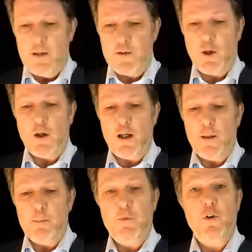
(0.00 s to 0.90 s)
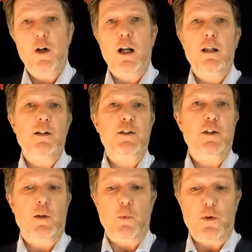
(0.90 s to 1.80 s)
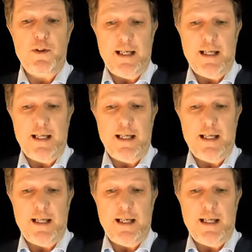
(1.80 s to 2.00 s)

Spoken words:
So before I'll start with